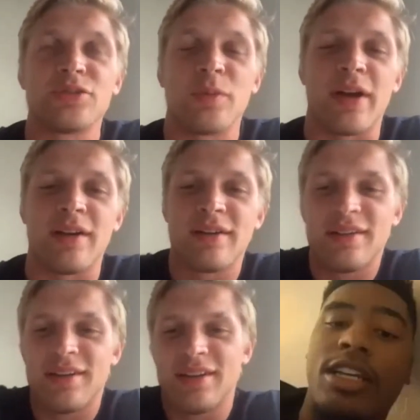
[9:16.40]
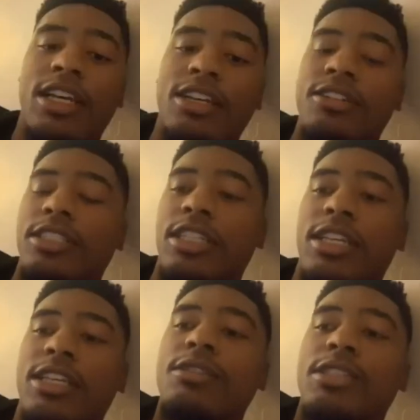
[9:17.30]
No, it
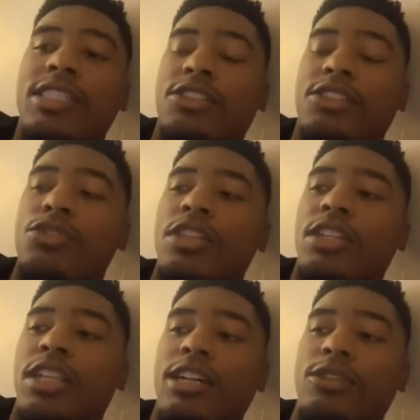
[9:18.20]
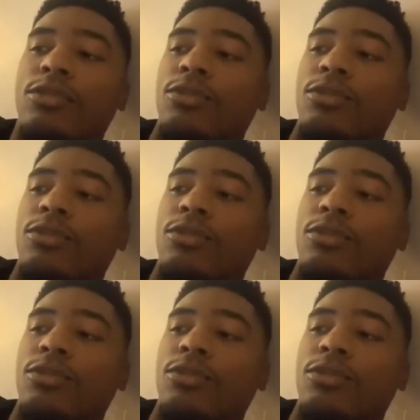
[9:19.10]
was in school in the locker room.